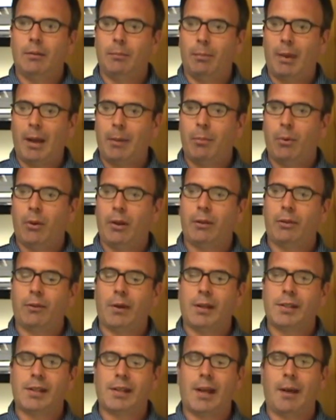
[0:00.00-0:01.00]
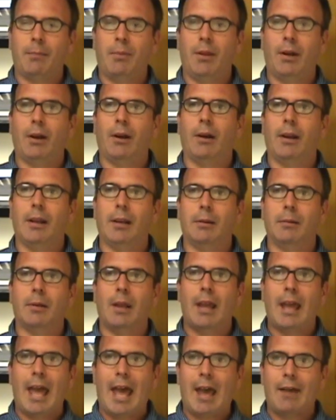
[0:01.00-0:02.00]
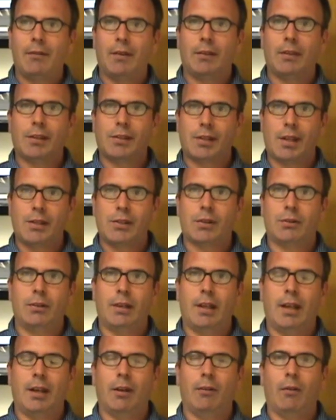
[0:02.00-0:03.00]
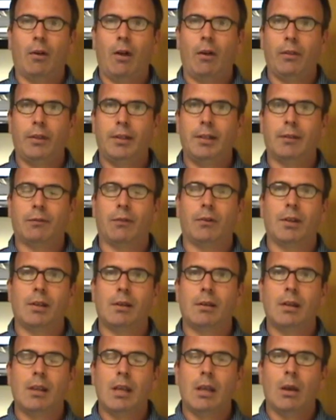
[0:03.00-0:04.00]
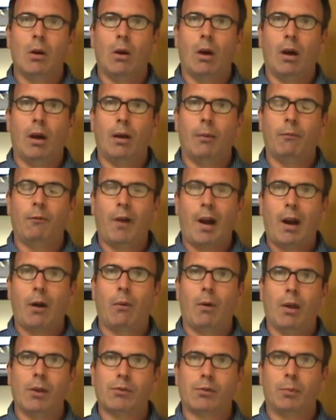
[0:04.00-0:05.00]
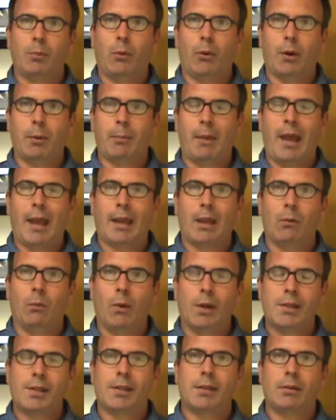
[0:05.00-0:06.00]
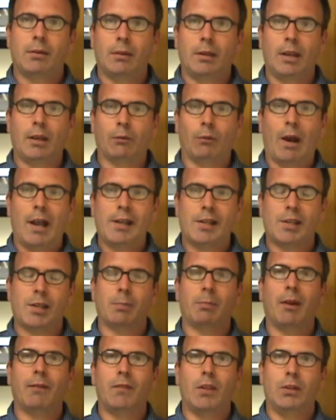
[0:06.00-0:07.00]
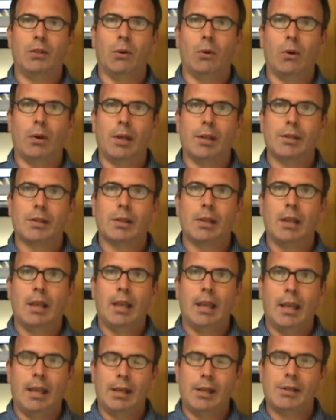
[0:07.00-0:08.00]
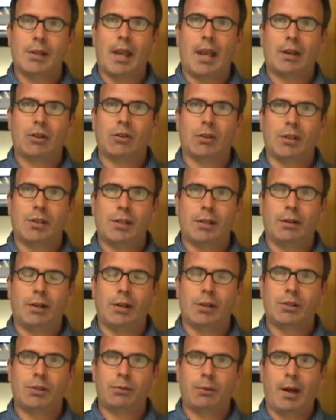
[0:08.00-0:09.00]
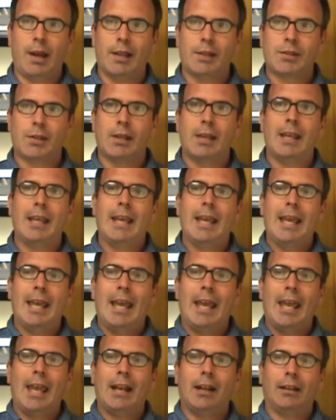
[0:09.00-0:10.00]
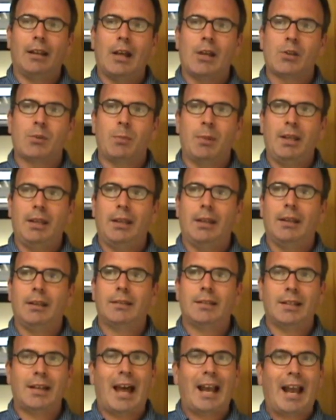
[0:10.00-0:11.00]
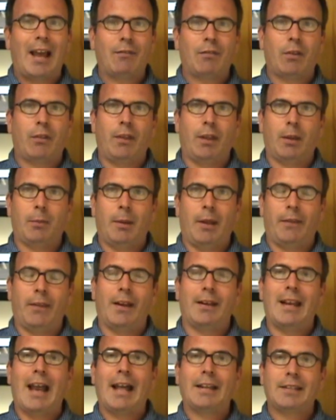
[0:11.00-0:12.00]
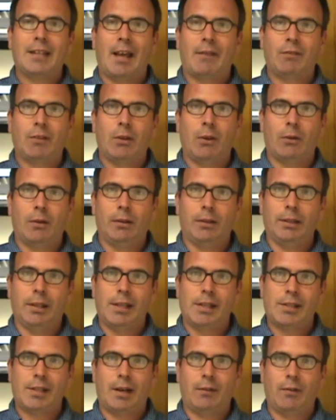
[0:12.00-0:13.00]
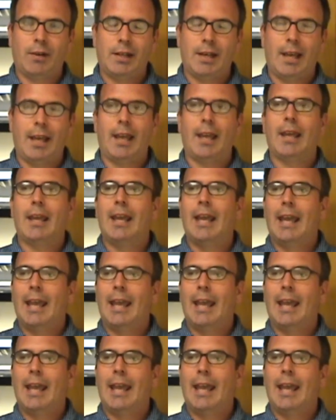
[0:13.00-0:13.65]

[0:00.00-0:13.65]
By putting Threatstop there and having the sensor net of all the different firewalls reporting back on what rises above the noise and is actually serious threats, it allows me to not have to think about that, not to have to go to the list every day